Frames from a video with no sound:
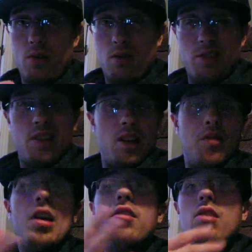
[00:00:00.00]
do see if
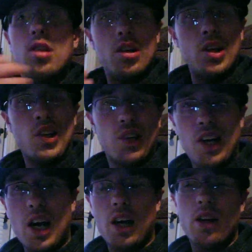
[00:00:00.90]
that's good or
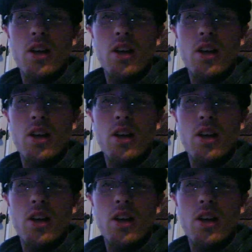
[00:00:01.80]
not